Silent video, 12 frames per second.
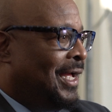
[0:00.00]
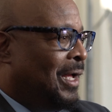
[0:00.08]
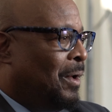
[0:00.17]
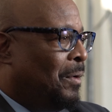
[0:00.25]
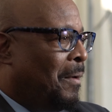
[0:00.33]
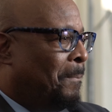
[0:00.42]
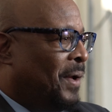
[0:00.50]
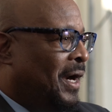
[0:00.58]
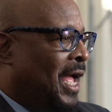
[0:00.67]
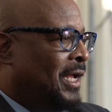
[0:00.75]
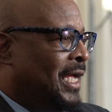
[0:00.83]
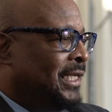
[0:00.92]
uh, but
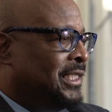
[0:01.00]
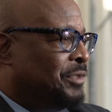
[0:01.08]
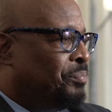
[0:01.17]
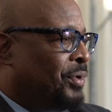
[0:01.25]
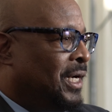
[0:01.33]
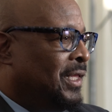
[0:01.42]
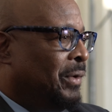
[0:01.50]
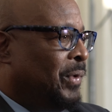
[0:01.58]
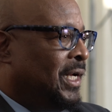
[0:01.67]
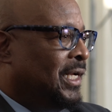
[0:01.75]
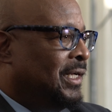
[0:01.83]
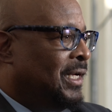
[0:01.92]
I, I, just pray that
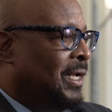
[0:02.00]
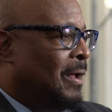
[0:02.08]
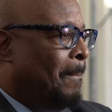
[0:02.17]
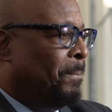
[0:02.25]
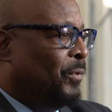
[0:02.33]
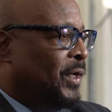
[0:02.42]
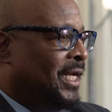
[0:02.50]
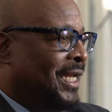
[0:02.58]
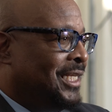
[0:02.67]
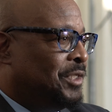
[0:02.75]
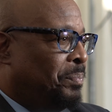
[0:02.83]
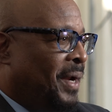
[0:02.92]
we can we can
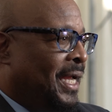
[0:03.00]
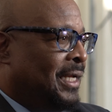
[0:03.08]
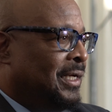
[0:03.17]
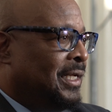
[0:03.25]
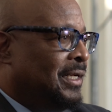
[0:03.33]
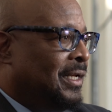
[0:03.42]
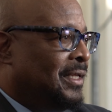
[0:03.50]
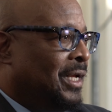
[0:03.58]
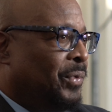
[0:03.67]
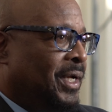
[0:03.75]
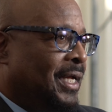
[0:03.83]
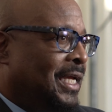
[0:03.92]
expand it,
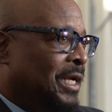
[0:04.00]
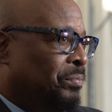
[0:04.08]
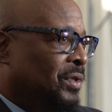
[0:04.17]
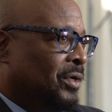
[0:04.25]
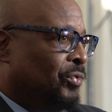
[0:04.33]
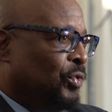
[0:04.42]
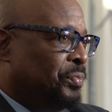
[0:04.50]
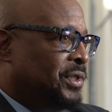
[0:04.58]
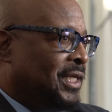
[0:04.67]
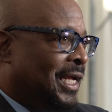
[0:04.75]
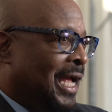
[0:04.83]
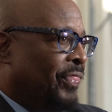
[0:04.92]
that we can keep the groups
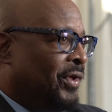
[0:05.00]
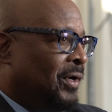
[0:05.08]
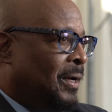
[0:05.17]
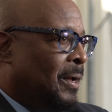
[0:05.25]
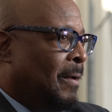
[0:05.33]
together,